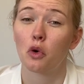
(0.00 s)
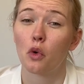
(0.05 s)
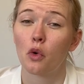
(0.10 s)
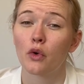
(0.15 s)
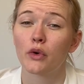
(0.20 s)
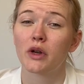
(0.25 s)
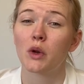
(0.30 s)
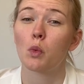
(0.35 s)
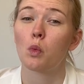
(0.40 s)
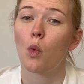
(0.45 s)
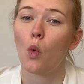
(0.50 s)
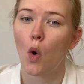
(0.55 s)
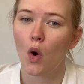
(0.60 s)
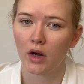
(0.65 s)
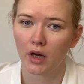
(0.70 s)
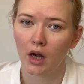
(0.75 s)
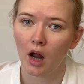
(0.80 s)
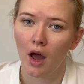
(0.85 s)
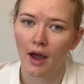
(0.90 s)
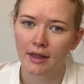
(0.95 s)
already worn
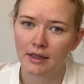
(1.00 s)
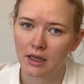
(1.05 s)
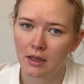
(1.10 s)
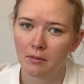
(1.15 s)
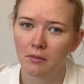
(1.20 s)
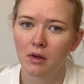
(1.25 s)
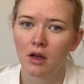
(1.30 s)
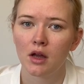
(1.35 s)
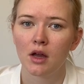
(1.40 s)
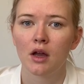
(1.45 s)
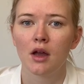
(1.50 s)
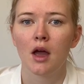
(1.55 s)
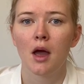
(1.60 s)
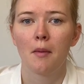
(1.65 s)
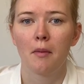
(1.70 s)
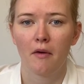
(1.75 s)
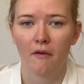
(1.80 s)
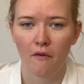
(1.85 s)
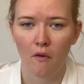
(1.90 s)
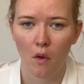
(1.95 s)
an item
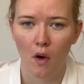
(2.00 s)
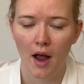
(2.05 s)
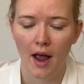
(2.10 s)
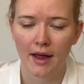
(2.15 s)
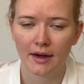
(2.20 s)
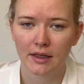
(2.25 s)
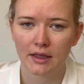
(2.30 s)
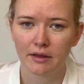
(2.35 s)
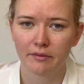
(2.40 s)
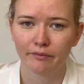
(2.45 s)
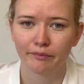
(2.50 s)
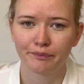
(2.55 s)
beforehand.